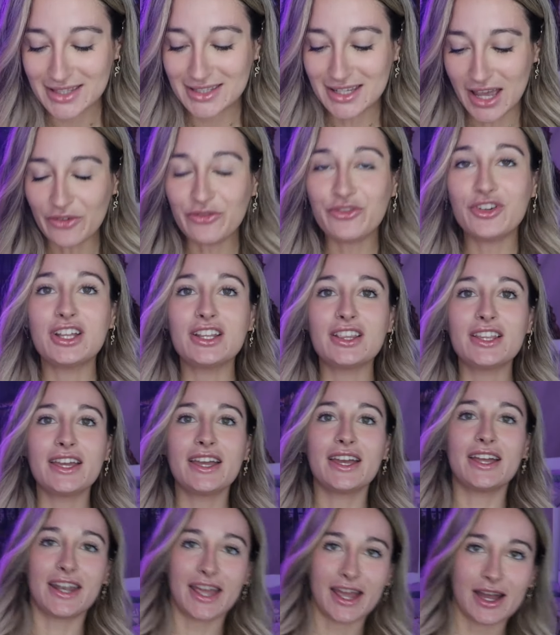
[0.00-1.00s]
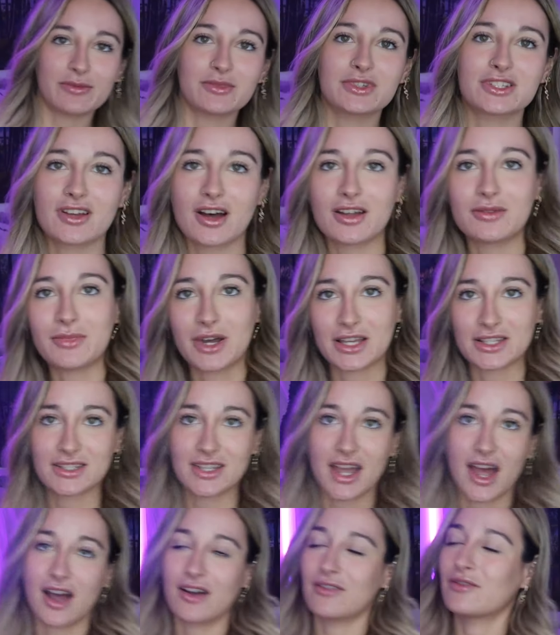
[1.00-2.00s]
Definitely an Amazon
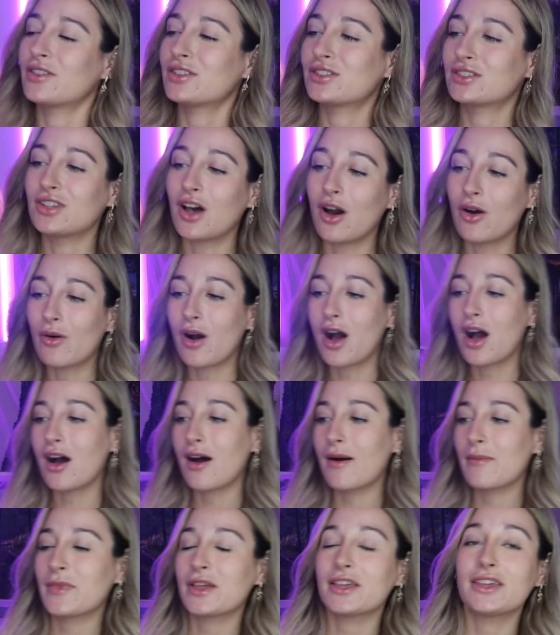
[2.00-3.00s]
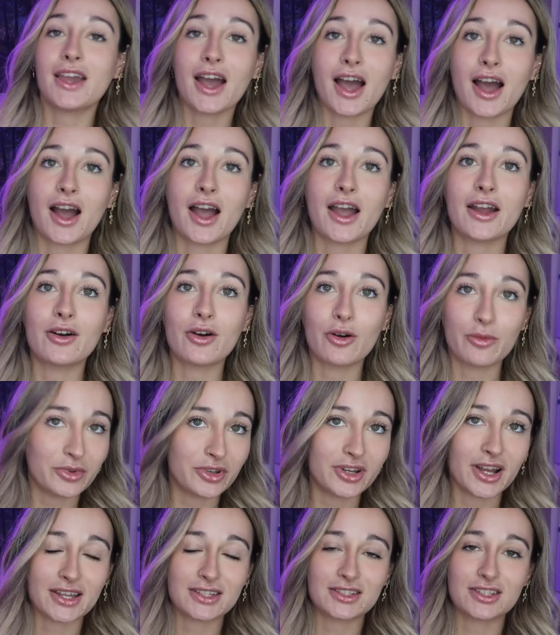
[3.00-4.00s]
must-have. So yeah, I hope
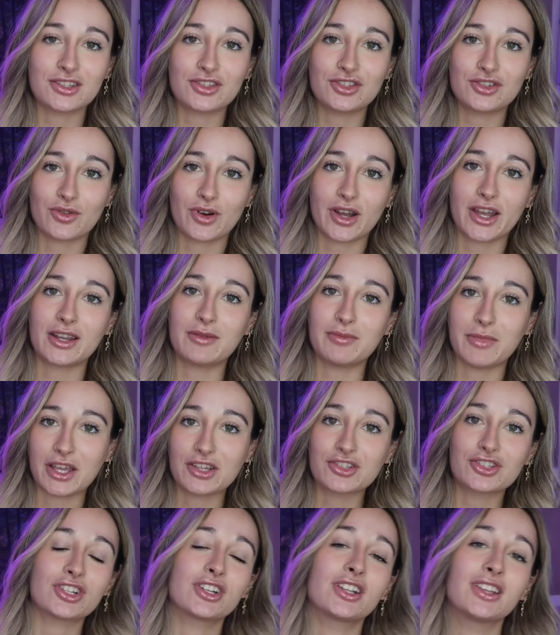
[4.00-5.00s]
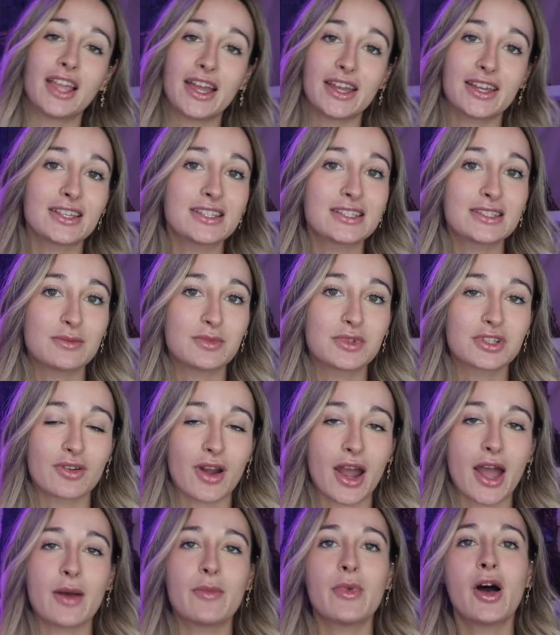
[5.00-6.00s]
you guys enjoyed. Make sure to like and
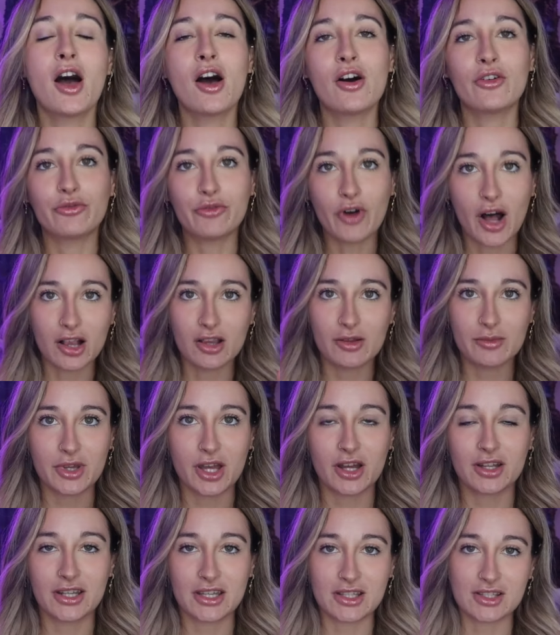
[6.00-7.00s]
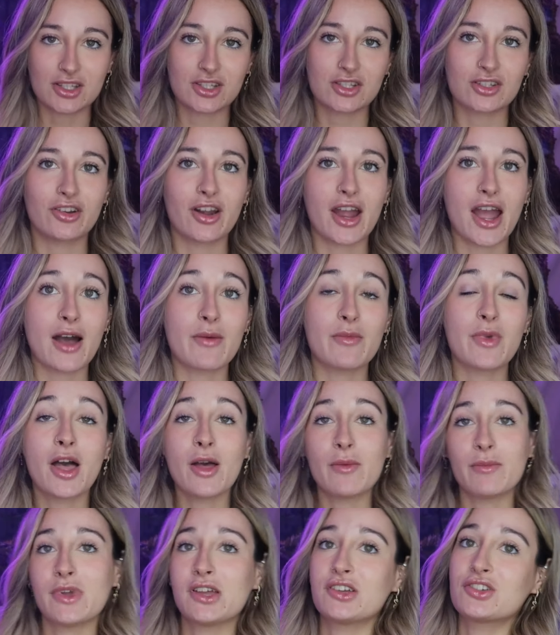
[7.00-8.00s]
subscribe. Follow me on Instagram.
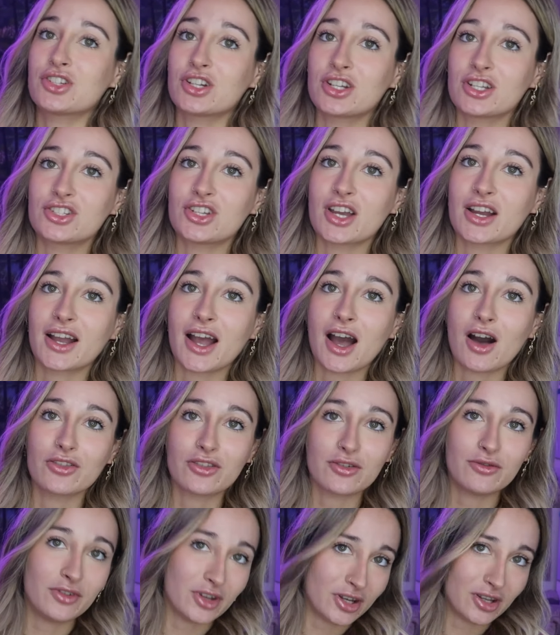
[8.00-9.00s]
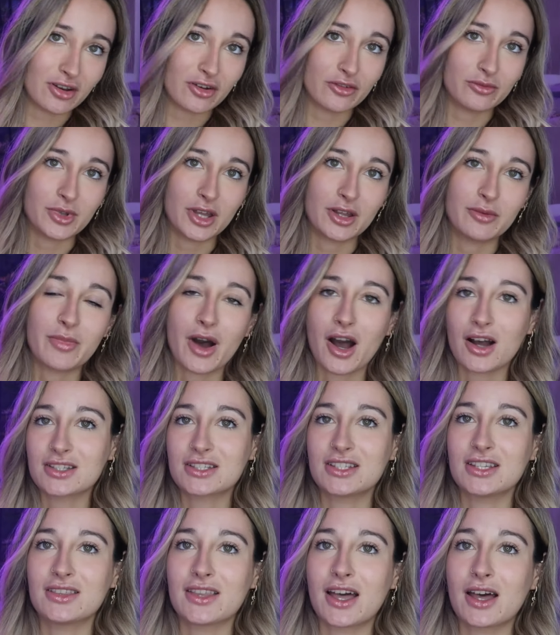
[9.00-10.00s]
Make sure to check out the video of me
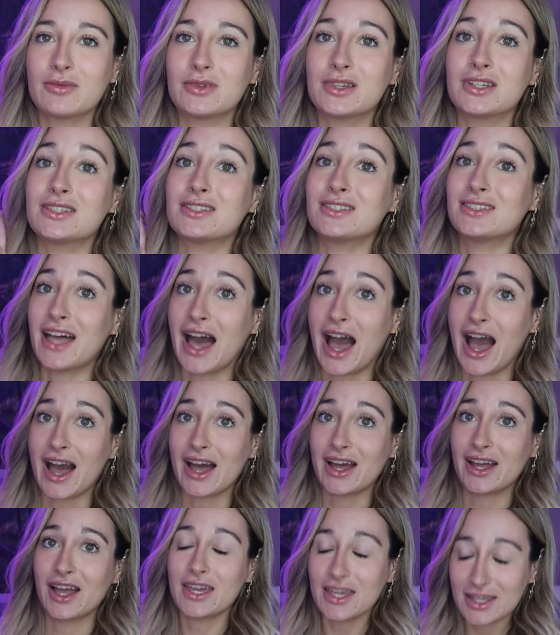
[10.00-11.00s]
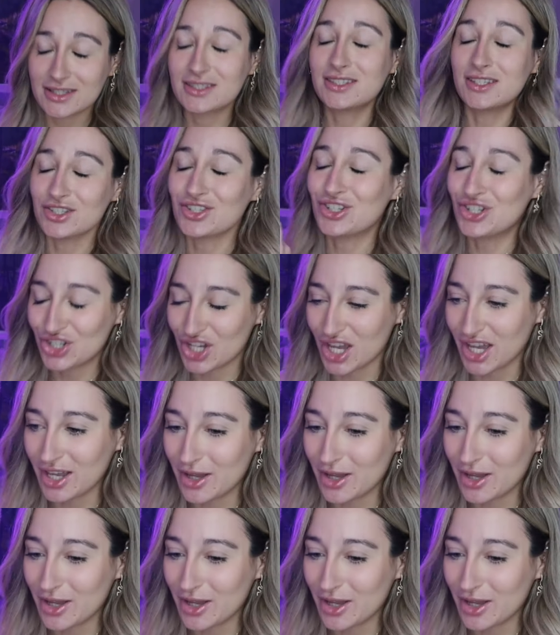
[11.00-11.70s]
unboxing that, because that is the shit.